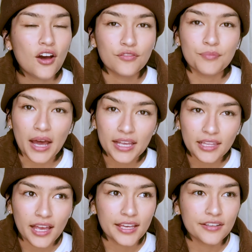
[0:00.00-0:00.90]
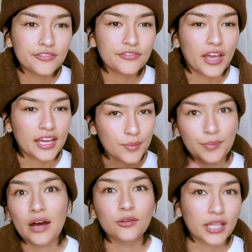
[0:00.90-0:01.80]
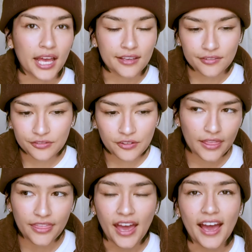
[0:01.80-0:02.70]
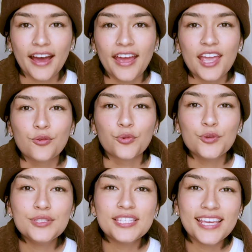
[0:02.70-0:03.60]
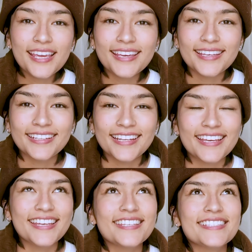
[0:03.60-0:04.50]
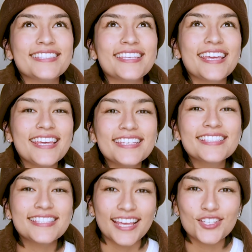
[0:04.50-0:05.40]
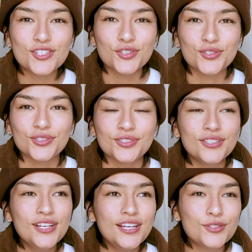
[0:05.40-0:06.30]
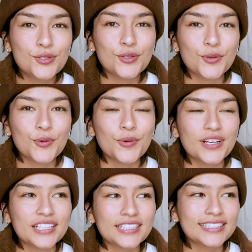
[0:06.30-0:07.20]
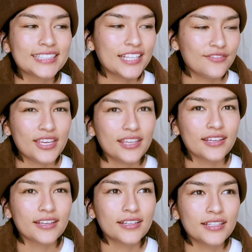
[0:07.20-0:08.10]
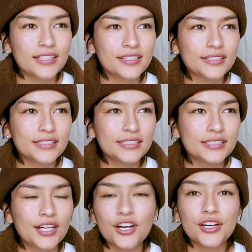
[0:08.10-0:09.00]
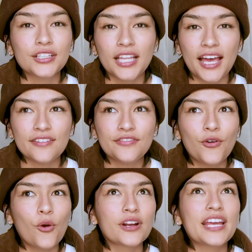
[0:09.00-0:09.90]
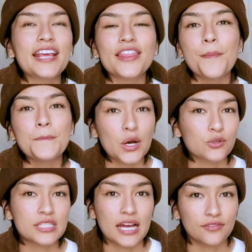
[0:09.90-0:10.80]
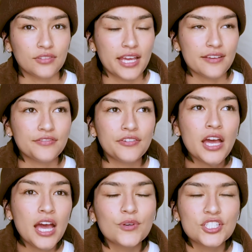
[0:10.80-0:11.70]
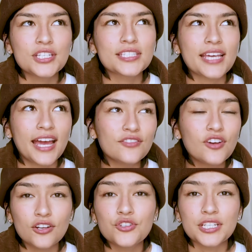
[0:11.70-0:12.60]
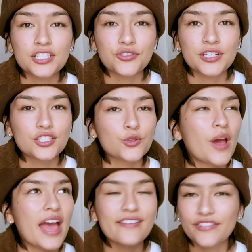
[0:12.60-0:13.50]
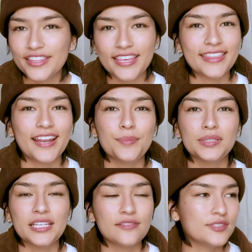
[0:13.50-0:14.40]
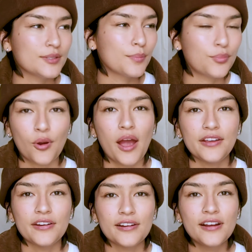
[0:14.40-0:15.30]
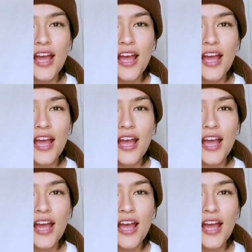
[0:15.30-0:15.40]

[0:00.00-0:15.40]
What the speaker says: of my life and about life, that a routine is essential to living a good life or getting the most out of life, which is kind of contradictory to everything that I believed prior.